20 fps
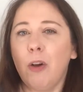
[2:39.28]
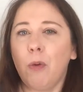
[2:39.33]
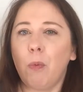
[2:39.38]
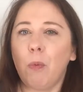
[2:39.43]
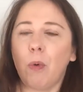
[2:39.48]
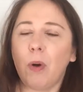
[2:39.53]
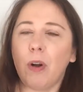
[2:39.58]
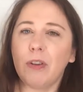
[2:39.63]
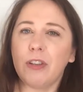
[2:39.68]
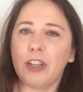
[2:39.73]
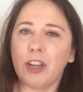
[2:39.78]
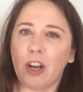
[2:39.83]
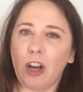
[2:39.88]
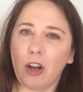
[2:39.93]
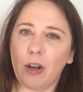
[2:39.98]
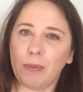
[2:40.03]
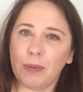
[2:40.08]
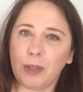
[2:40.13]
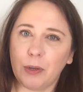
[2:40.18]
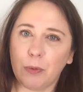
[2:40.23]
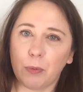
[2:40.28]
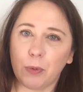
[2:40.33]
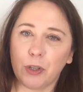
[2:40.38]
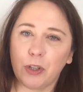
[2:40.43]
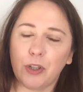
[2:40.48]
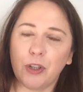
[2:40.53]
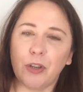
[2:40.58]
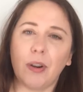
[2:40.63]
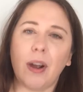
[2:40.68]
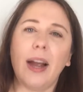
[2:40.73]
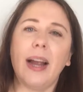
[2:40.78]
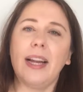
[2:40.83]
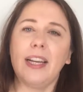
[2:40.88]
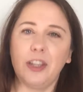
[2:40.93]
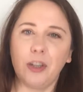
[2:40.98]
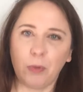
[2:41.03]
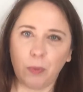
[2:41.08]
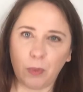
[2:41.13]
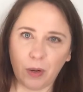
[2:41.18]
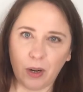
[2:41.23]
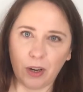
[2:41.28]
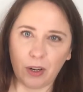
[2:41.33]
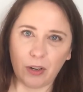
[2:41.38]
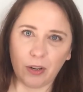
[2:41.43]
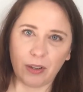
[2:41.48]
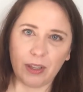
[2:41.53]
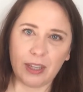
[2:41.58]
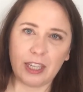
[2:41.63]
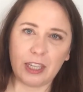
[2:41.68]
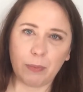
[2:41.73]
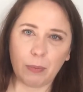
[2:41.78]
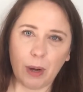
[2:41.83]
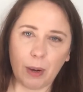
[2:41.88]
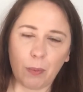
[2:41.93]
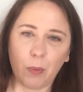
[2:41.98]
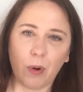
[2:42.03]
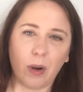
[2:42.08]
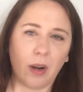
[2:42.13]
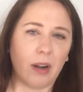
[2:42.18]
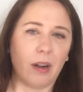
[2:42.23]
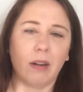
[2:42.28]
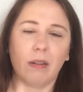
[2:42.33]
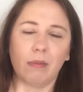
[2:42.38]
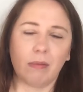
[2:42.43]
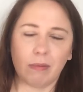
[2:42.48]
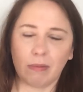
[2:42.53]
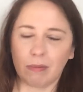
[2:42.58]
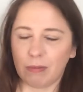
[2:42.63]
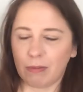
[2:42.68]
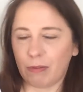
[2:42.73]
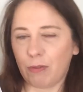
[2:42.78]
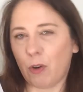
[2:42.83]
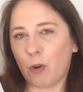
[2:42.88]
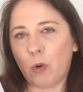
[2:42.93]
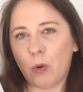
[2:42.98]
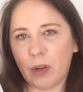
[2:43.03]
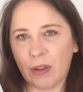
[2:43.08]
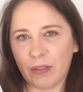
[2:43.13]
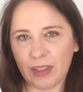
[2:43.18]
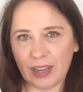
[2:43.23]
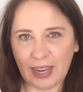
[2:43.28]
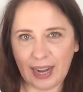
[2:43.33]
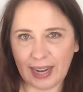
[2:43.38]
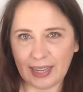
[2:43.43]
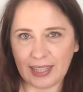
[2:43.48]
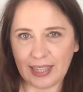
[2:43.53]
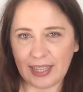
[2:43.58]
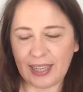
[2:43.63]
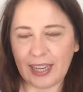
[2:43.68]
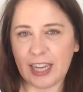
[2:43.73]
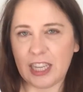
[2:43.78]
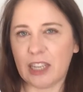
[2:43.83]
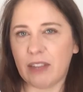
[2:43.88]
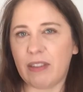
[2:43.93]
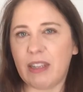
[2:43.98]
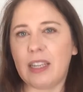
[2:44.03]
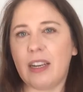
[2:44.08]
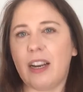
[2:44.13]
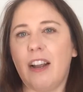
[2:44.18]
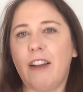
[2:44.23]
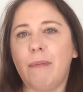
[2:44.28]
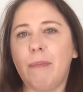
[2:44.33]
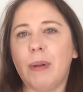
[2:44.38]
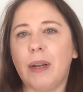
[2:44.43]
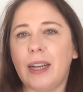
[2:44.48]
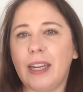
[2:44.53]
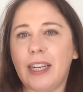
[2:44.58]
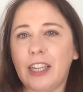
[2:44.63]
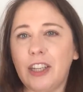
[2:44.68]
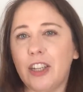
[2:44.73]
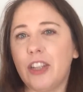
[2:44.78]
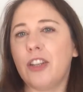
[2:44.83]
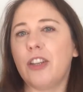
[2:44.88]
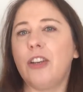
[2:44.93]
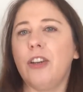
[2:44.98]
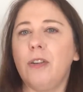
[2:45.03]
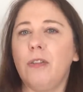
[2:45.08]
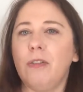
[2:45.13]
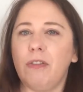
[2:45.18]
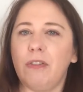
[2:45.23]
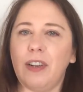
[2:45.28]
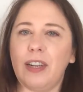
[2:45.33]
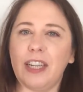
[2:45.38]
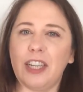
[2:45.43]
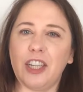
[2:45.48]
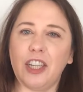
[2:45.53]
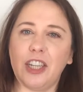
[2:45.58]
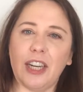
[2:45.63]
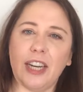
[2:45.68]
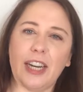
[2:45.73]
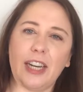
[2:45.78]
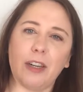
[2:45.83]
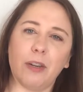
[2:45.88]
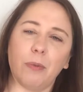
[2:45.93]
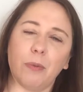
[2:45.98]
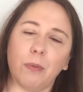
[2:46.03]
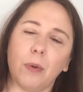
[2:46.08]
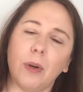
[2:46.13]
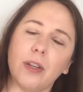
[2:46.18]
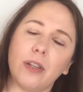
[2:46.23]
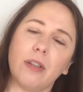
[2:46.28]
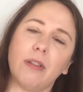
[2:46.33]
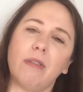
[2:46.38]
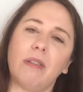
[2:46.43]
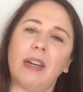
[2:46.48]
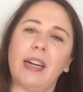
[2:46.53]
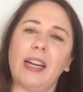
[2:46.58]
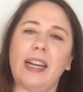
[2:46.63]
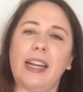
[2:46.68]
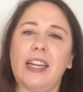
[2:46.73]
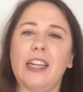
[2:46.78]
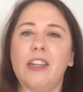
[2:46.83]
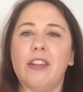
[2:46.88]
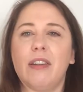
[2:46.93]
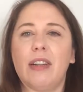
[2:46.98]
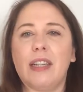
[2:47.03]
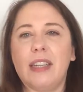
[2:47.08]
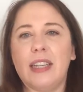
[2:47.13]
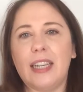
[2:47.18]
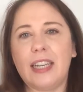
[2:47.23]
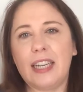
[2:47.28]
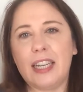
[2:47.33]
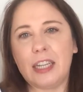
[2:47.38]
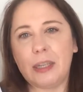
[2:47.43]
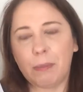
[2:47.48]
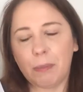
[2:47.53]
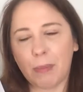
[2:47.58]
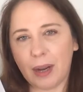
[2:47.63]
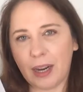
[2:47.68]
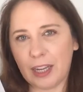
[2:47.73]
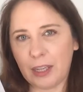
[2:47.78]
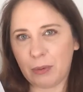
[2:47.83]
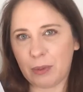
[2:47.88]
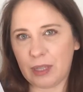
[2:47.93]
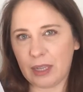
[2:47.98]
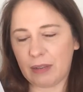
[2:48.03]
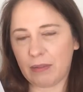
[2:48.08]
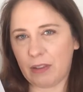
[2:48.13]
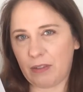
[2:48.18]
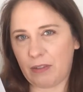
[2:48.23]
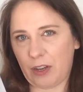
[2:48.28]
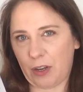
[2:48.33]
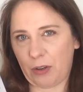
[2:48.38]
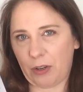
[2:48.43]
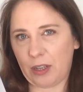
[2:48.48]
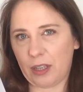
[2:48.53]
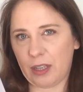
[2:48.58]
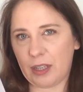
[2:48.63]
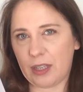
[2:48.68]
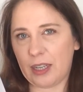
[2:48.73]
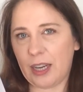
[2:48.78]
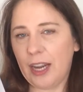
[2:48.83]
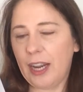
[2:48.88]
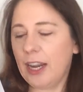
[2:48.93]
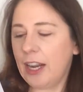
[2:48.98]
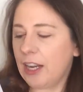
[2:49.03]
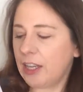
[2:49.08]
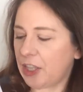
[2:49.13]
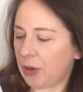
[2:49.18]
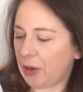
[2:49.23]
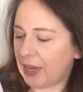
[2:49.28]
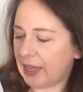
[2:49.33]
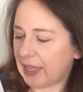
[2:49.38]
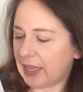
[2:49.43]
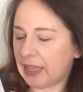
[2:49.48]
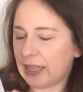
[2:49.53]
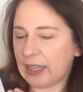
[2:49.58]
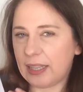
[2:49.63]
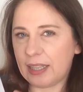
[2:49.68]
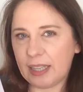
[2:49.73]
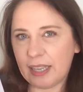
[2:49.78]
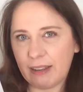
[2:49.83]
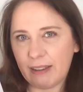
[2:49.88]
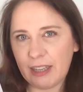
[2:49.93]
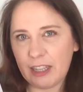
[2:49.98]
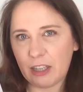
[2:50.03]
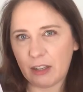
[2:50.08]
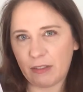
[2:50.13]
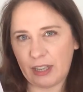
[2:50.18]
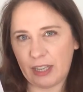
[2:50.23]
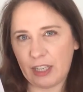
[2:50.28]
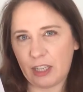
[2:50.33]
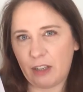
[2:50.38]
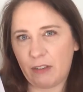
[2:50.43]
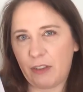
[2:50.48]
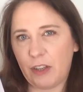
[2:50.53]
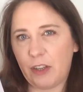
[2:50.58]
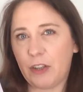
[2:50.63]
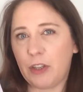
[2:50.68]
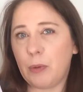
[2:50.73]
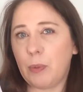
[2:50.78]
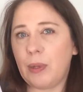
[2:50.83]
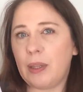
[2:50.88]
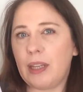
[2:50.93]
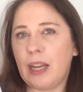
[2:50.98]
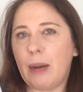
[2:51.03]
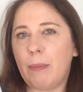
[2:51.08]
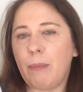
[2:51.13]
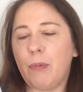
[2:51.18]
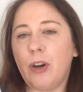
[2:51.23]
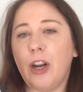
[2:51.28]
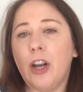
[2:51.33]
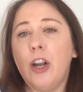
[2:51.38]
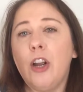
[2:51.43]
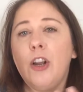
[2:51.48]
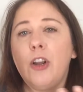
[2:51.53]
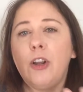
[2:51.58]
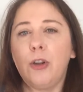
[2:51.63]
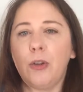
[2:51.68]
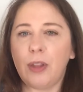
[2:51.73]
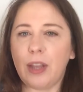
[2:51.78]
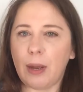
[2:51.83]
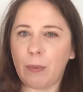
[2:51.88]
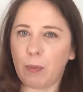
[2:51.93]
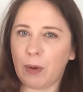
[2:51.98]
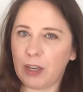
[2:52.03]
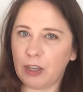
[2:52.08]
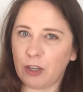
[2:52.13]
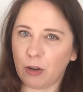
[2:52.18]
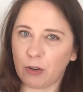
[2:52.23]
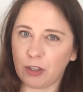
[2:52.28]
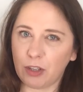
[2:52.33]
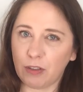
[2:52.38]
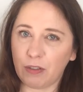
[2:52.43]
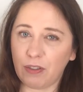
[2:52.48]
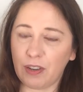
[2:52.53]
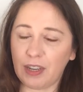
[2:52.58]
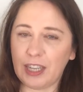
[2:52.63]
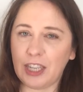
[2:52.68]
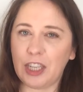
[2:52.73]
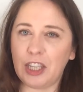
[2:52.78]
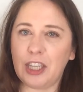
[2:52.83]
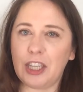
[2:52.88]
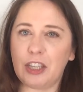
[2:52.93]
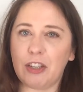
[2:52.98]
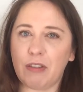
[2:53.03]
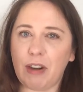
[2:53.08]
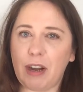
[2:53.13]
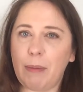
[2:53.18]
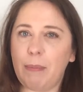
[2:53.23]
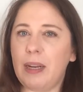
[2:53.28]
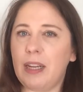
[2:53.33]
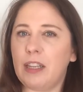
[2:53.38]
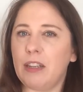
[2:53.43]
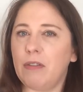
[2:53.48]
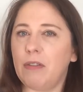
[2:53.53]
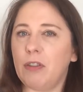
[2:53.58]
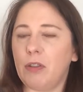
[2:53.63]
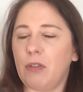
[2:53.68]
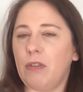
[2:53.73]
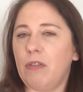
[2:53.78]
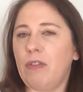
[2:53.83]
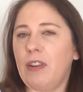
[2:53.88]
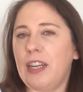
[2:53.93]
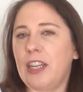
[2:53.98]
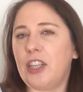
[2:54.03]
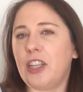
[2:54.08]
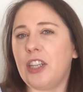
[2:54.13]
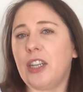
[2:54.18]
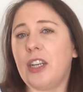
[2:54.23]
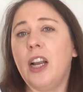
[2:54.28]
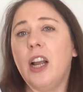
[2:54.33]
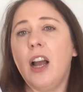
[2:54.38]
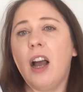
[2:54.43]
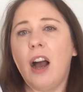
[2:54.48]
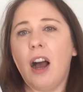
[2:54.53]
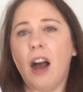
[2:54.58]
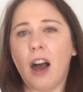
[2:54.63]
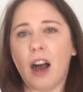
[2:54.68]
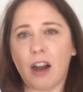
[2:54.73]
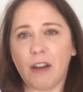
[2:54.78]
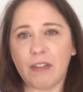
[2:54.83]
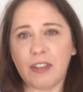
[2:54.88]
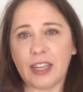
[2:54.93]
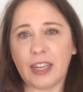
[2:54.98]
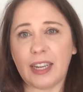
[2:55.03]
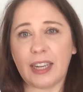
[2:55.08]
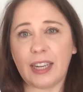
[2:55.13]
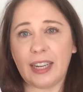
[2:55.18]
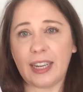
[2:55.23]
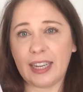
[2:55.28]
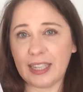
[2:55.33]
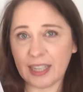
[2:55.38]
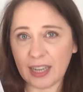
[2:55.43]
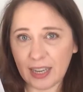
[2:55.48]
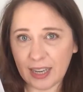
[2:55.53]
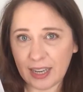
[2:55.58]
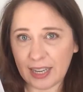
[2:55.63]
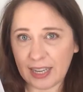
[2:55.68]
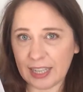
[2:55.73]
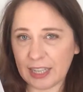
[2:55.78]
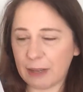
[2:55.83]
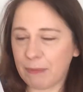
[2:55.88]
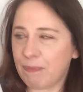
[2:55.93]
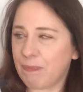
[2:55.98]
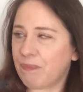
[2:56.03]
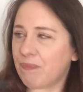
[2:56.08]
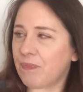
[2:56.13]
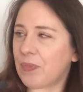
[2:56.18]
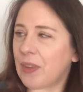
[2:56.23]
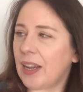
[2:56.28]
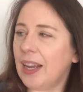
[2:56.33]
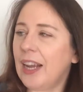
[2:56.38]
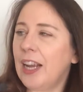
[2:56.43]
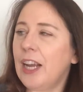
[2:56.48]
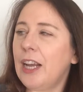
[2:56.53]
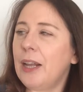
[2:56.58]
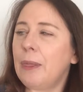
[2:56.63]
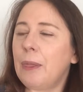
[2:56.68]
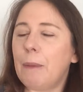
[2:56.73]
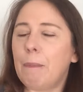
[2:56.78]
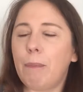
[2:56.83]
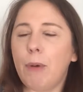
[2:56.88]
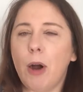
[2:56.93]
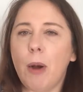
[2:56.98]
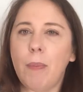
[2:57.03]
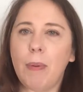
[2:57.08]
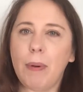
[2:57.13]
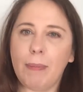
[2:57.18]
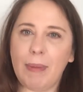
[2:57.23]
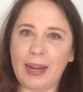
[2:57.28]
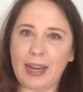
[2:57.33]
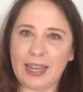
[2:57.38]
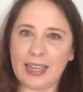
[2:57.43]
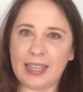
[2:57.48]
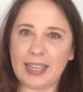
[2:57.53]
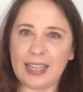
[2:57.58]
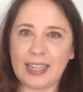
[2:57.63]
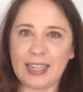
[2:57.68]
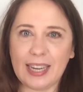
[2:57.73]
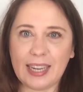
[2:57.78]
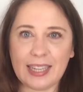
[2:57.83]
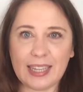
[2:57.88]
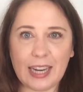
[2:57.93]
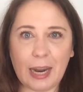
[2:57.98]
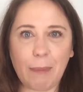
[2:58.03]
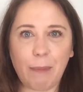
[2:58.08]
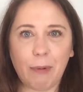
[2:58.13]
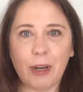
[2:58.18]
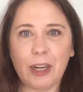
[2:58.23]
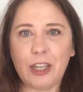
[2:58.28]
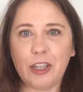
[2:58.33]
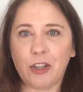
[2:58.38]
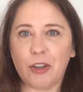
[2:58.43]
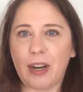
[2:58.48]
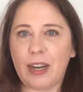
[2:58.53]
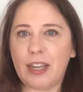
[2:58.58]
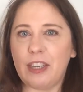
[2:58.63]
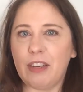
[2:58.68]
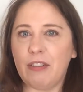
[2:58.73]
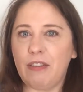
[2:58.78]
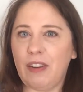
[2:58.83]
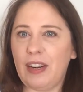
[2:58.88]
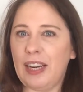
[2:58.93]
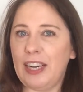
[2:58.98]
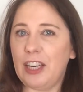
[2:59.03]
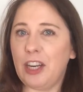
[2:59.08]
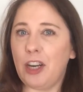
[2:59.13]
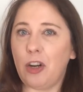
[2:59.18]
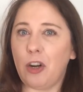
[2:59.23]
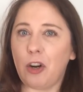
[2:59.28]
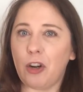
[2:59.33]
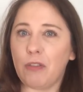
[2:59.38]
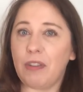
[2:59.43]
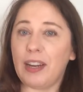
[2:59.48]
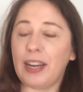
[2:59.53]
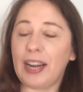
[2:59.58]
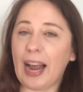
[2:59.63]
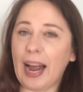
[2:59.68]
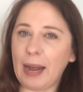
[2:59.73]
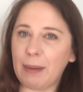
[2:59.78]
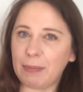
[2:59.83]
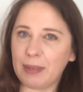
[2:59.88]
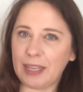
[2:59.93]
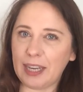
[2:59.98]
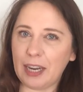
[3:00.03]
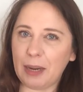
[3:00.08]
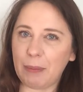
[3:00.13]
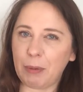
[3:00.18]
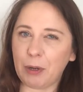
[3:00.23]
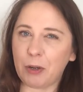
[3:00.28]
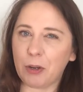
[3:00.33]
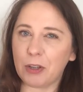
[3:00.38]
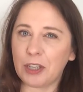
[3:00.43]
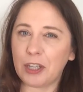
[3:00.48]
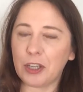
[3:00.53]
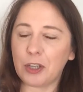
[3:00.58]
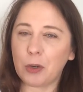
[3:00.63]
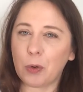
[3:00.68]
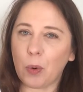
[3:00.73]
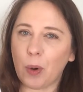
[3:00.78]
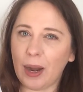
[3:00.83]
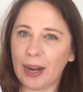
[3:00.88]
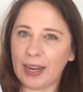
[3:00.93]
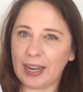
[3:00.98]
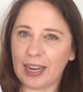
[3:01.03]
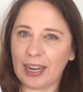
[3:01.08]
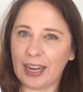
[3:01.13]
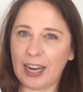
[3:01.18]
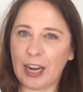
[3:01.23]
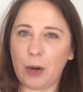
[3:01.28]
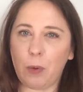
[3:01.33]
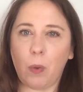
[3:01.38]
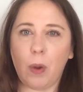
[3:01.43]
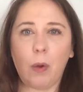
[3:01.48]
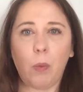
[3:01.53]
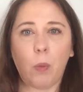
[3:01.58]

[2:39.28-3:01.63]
Walter Hopps was trying to work on this memoir for all of the latter years of his life, but he just couldn't finish it, wasn't really interested, his mind was never focused. So he did a series of interviews with Deborah, who then went on to finish this great piece of nonfiction after he died. The problem is that Deborah is trying to fill in a lot of gaps here, because it's quite clear where